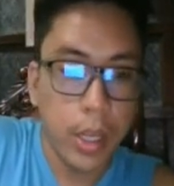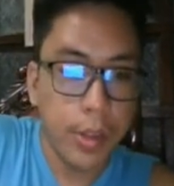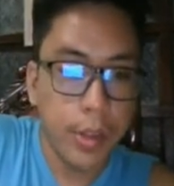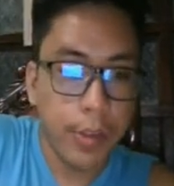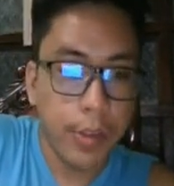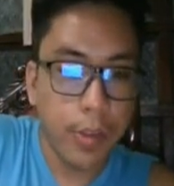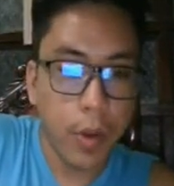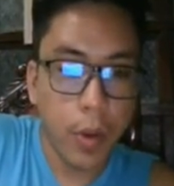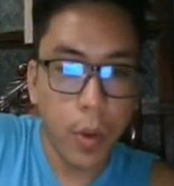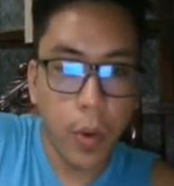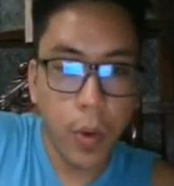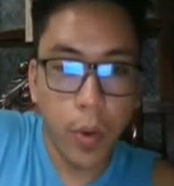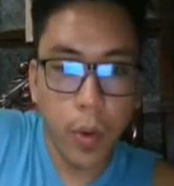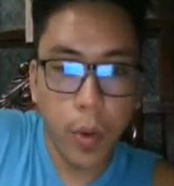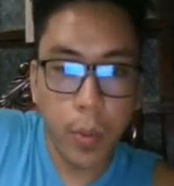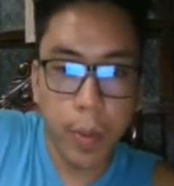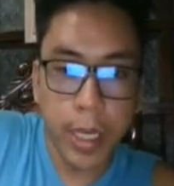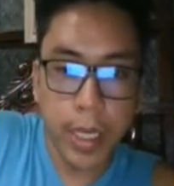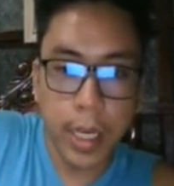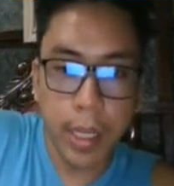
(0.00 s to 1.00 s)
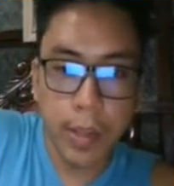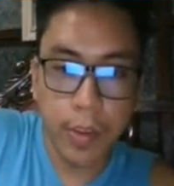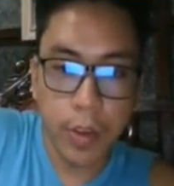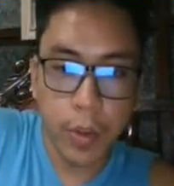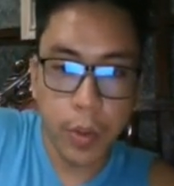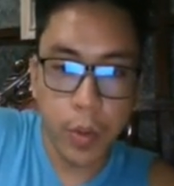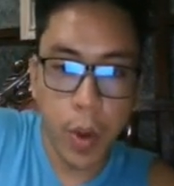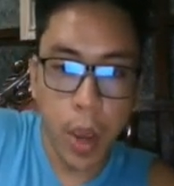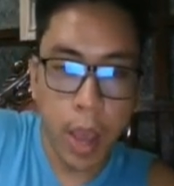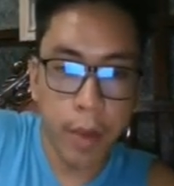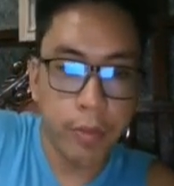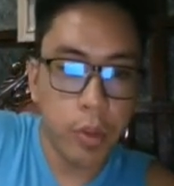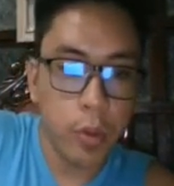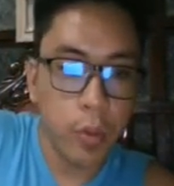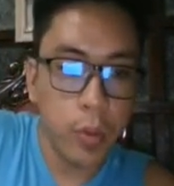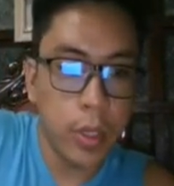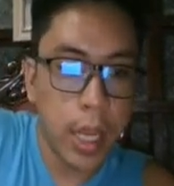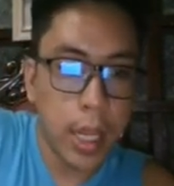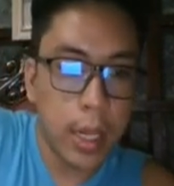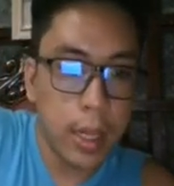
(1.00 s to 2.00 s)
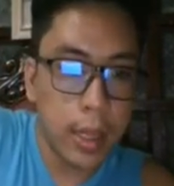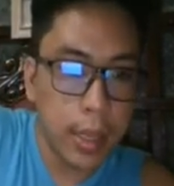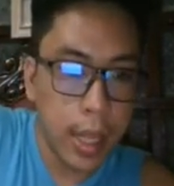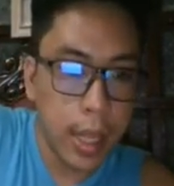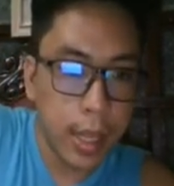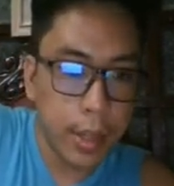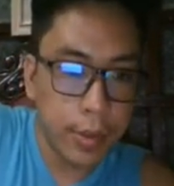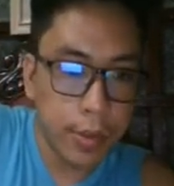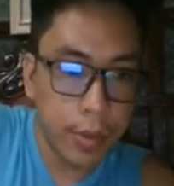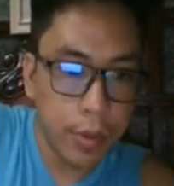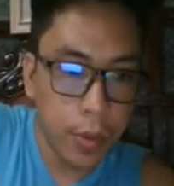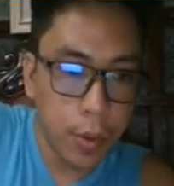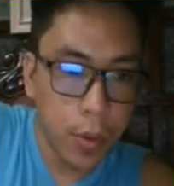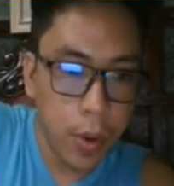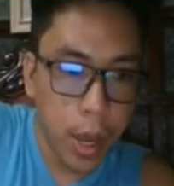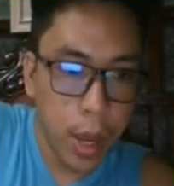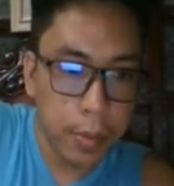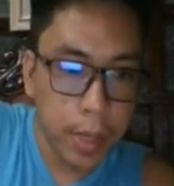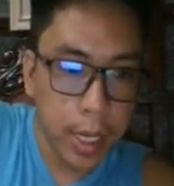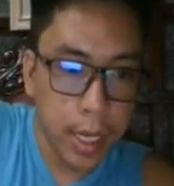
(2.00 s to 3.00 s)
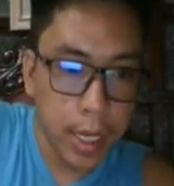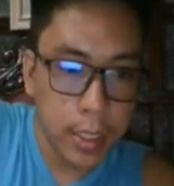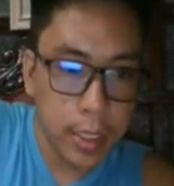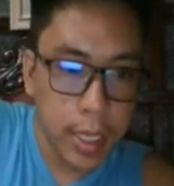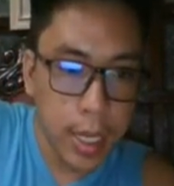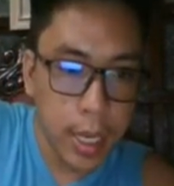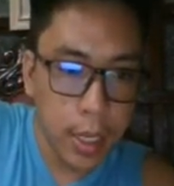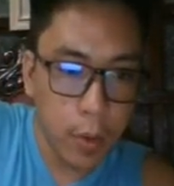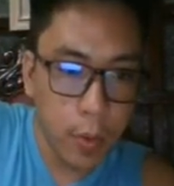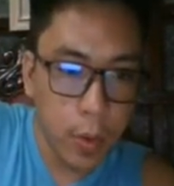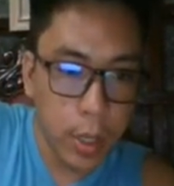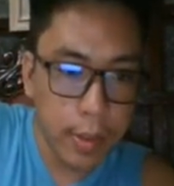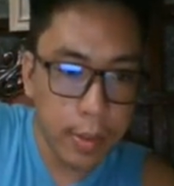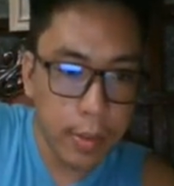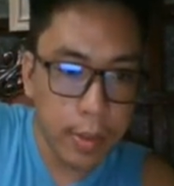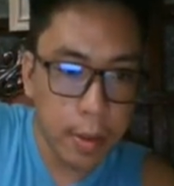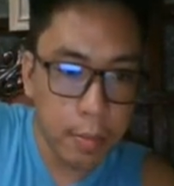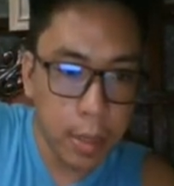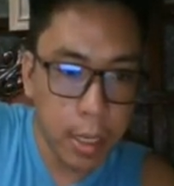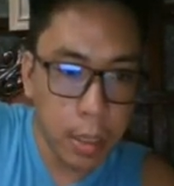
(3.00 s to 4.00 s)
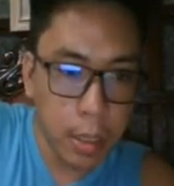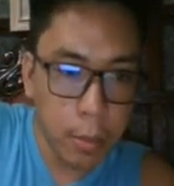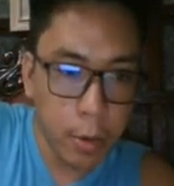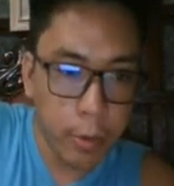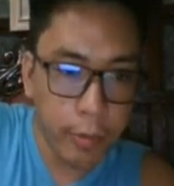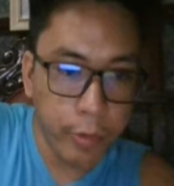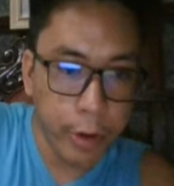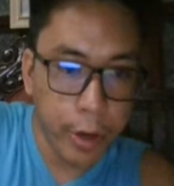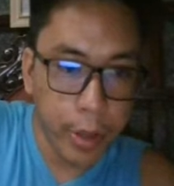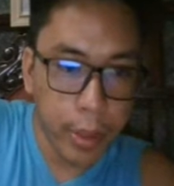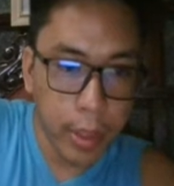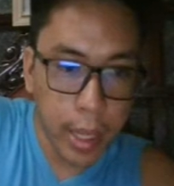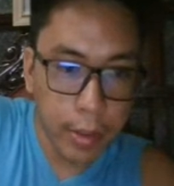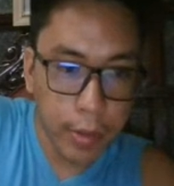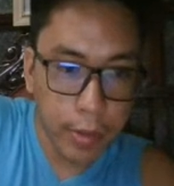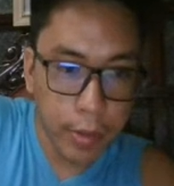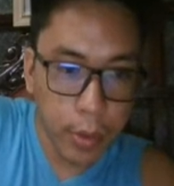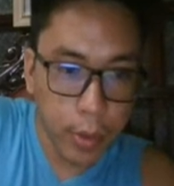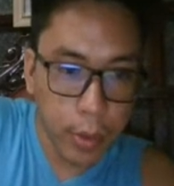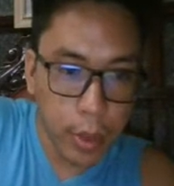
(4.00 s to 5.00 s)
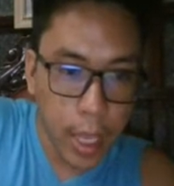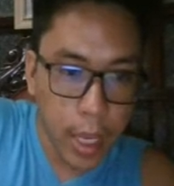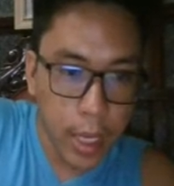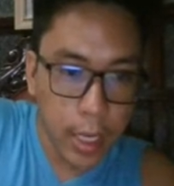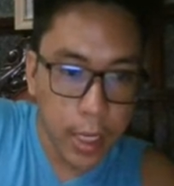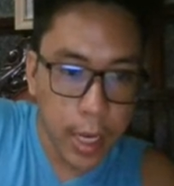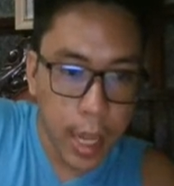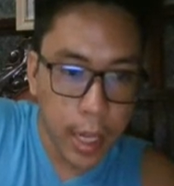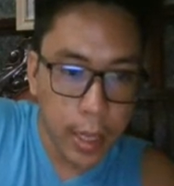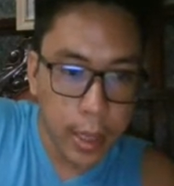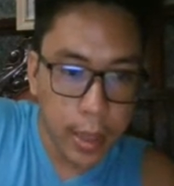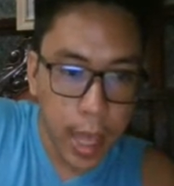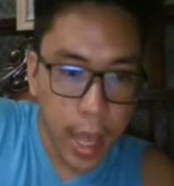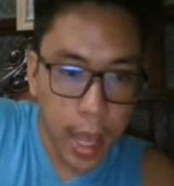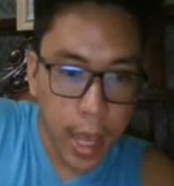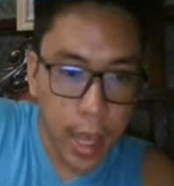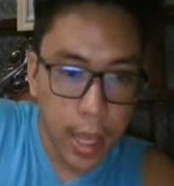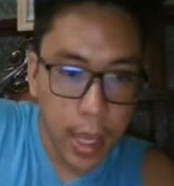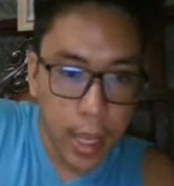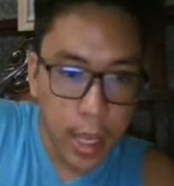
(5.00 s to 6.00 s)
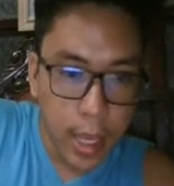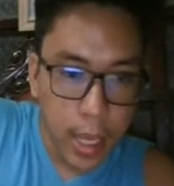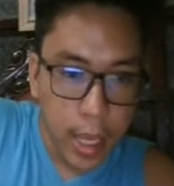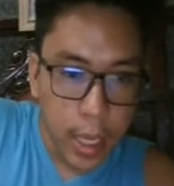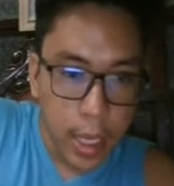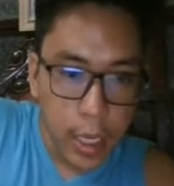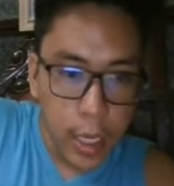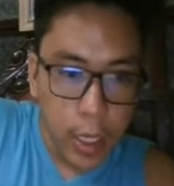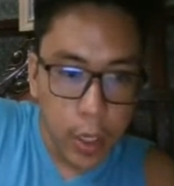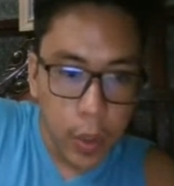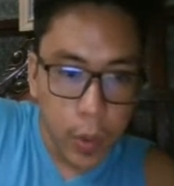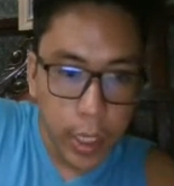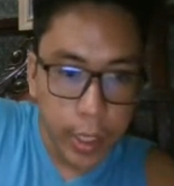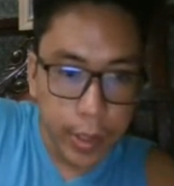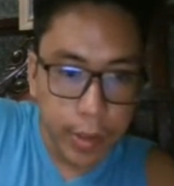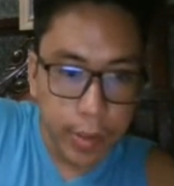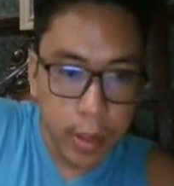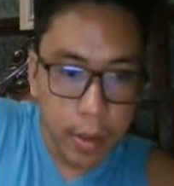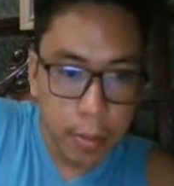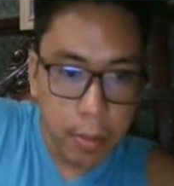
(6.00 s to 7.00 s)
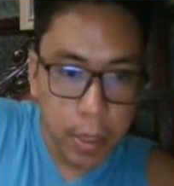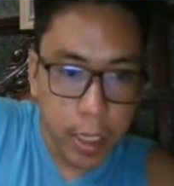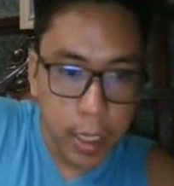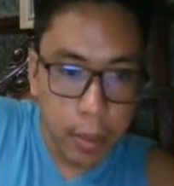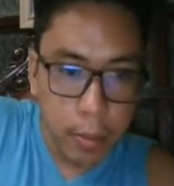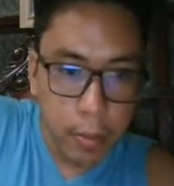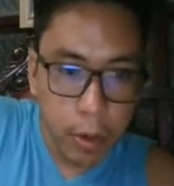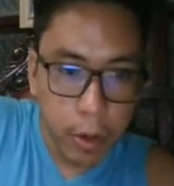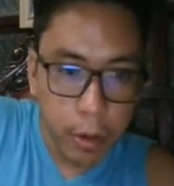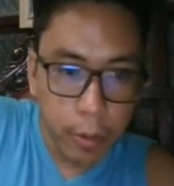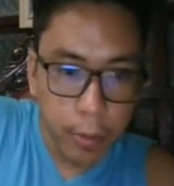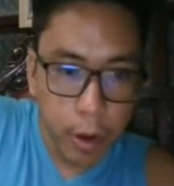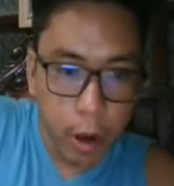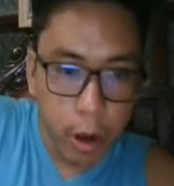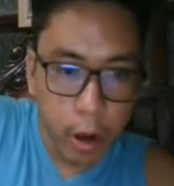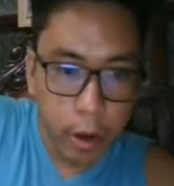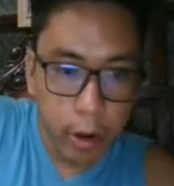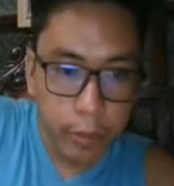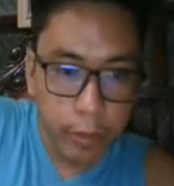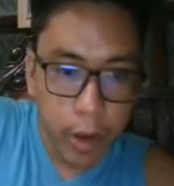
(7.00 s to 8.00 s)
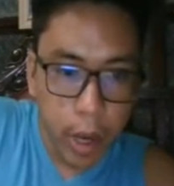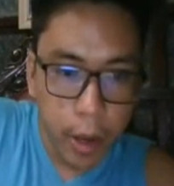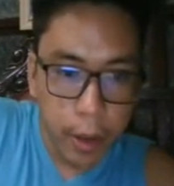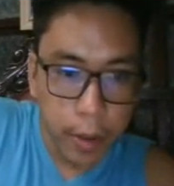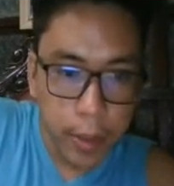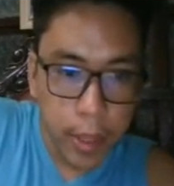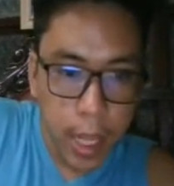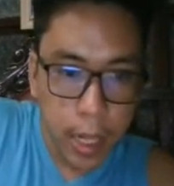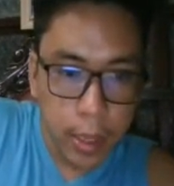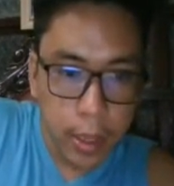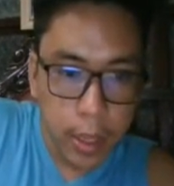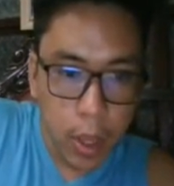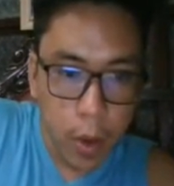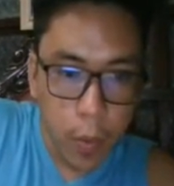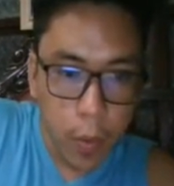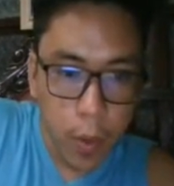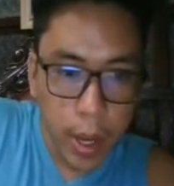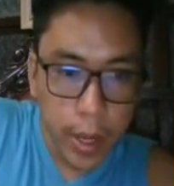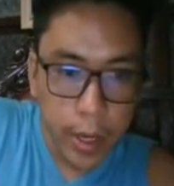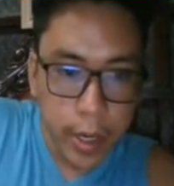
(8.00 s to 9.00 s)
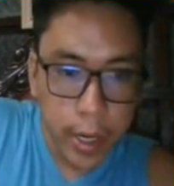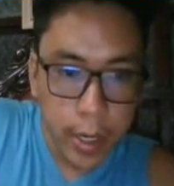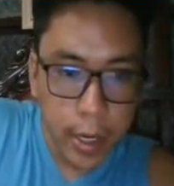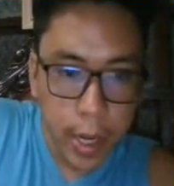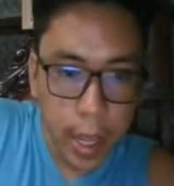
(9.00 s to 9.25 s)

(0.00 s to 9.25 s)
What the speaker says: So by this, you do have two deltas. So I'm going to take what's the minimum for that. So take delta equals the minimum of delta 1 and